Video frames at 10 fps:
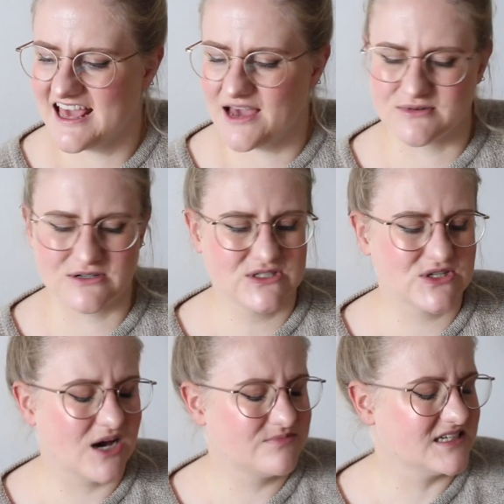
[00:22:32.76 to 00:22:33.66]
I'm going
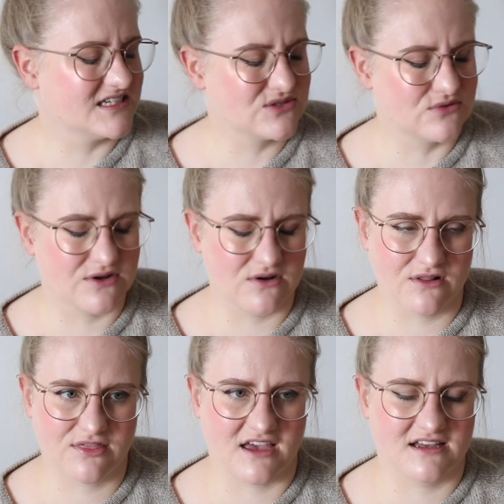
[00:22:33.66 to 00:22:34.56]
to update you on
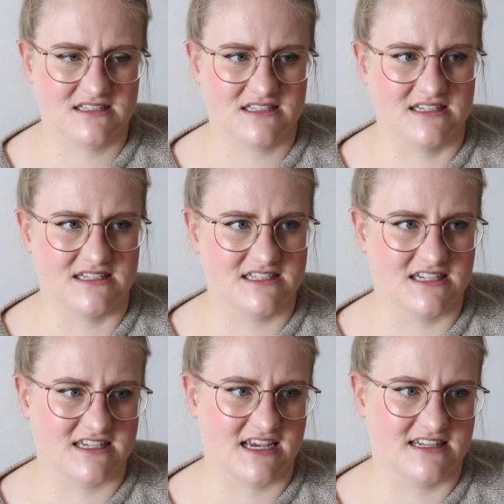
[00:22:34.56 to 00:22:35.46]
all that in a
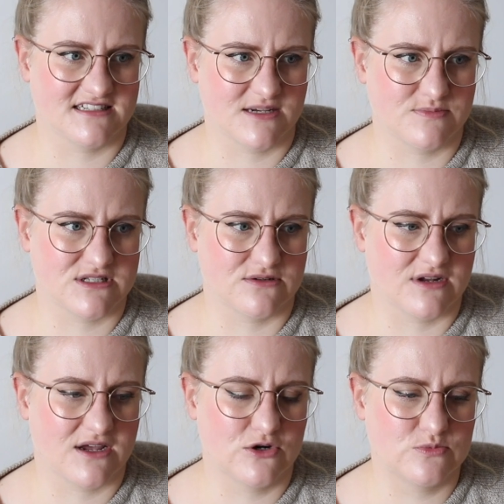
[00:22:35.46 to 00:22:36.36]
dedicated episode.
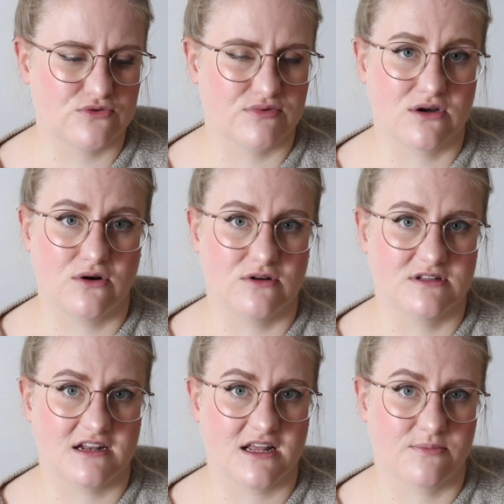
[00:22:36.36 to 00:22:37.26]
I hope to
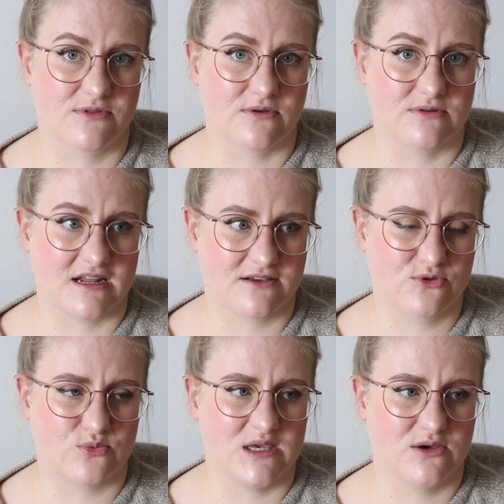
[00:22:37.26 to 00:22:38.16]
record that episode
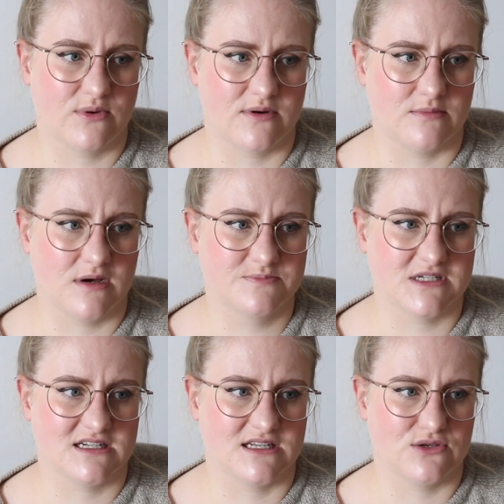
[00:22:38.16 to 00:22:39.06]
next week, where I'm
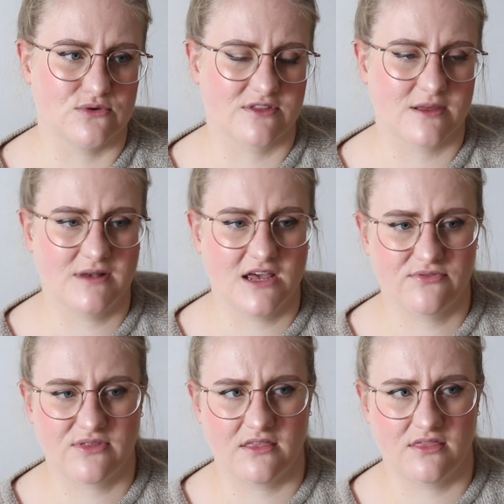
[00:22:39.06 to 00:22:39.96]
updating you on some life
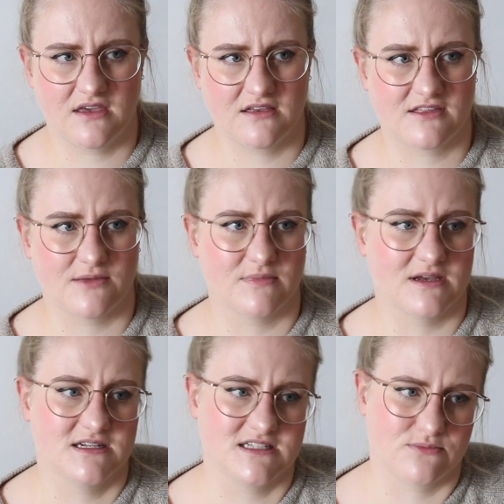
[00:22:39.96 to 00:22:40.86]
things and my
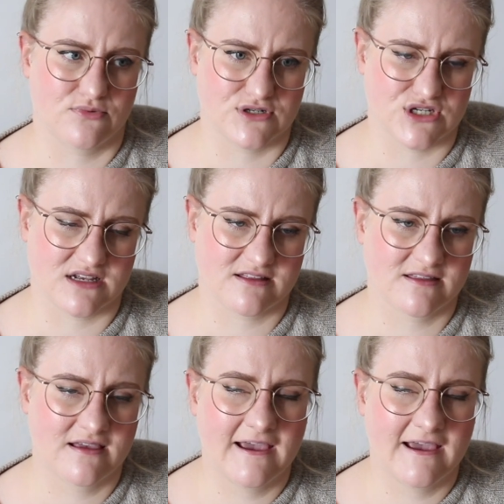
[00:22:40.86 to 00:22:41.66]
knitting projects.